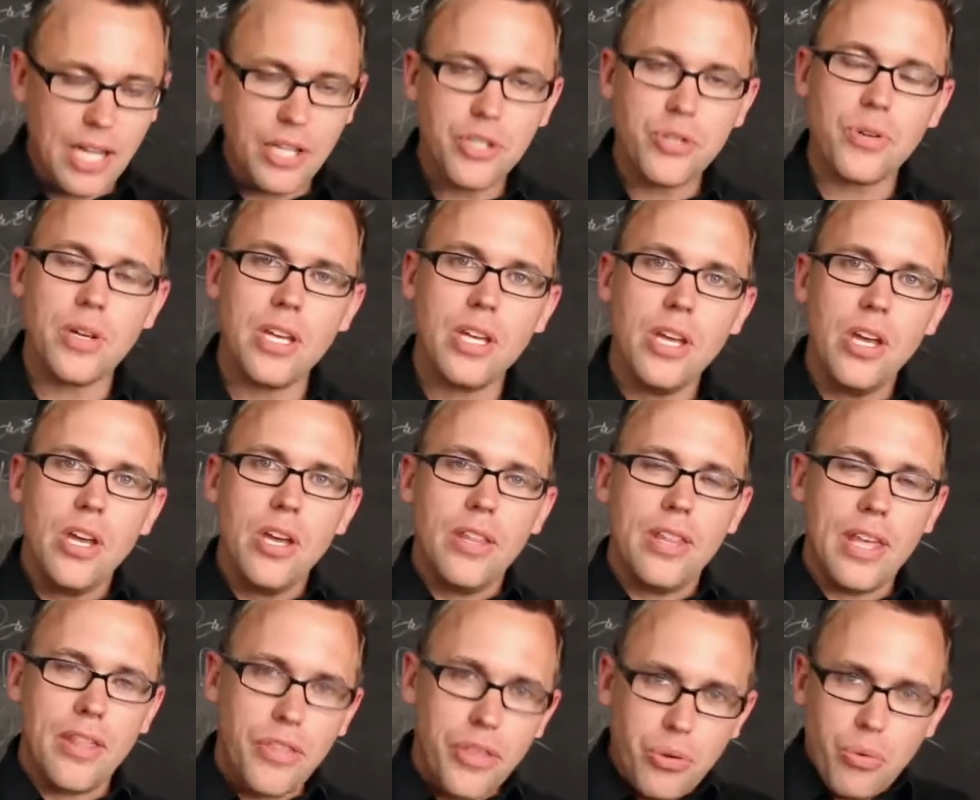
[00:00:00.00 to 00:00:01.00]
country
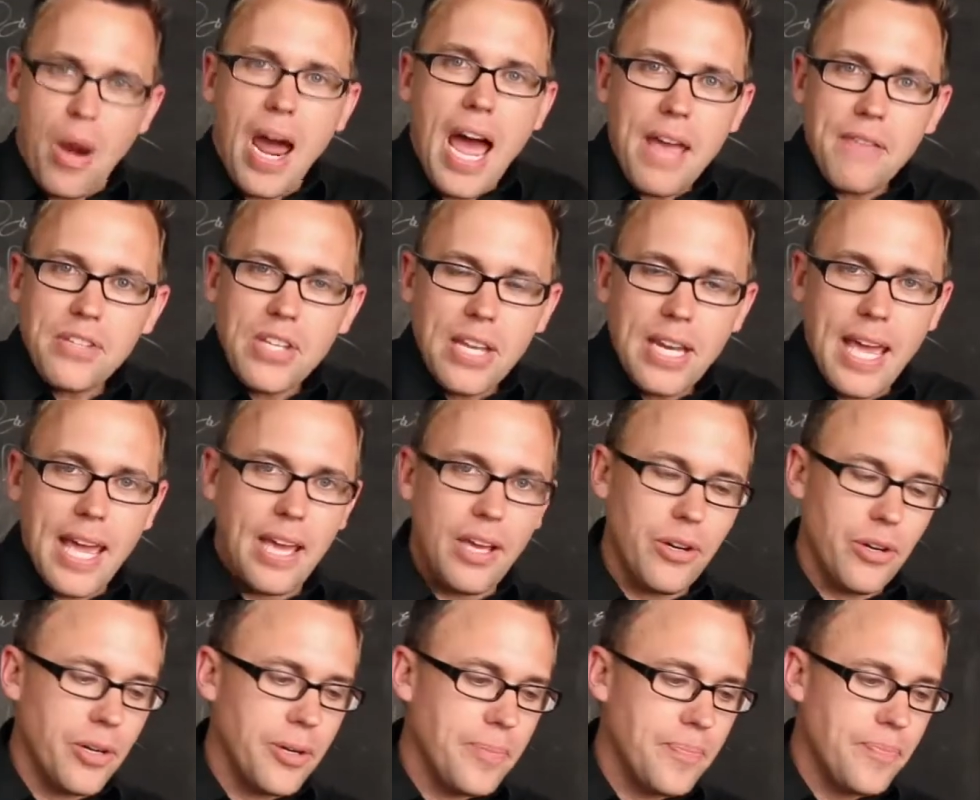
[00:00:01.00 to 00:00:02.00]
that thrives on
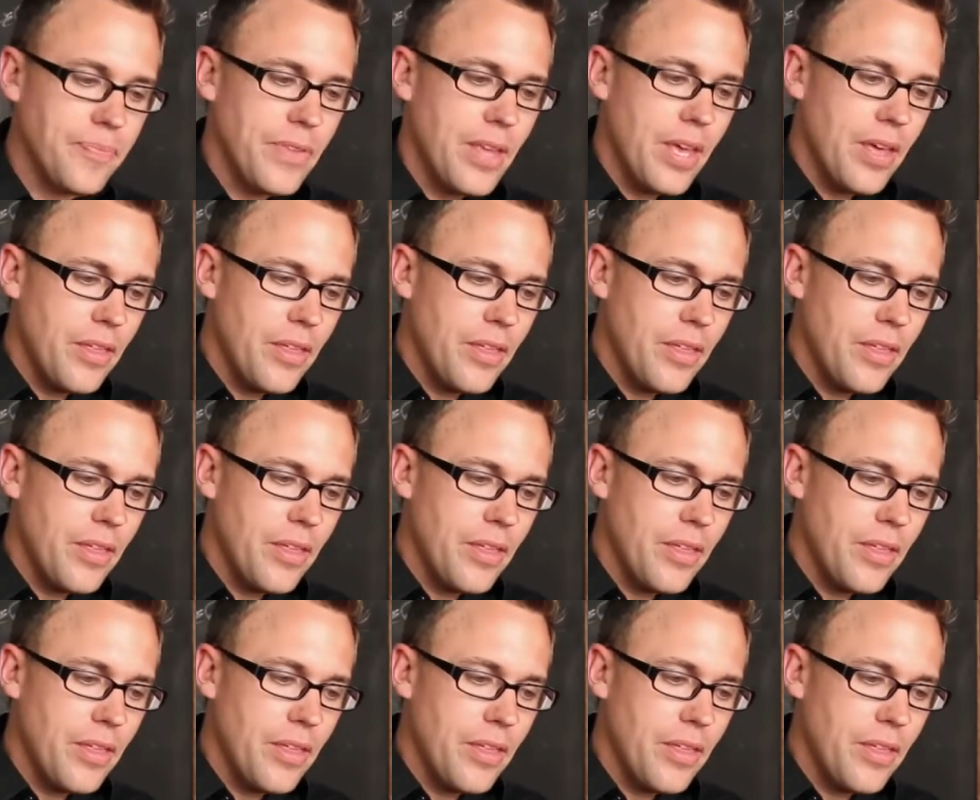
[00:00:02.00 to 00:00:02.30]
anger,